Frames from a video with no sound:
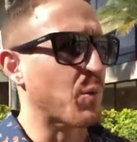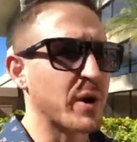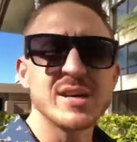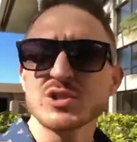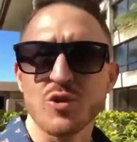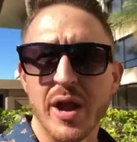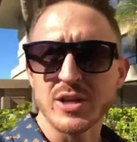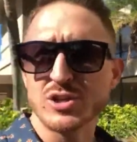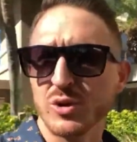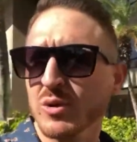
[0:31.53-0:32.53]
And what is
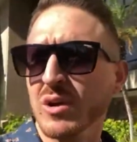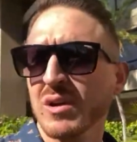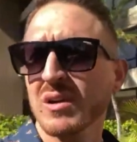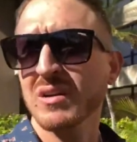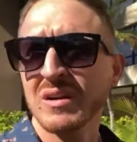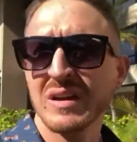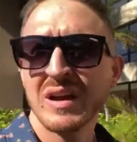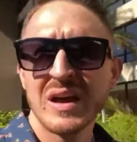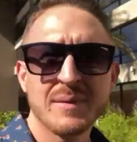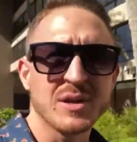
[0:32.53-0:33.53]
gratitude?
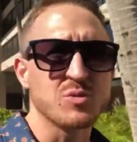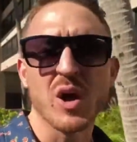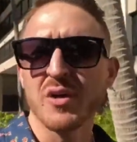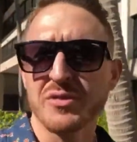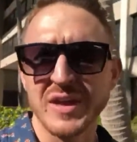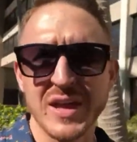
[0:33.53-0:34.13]
Because we all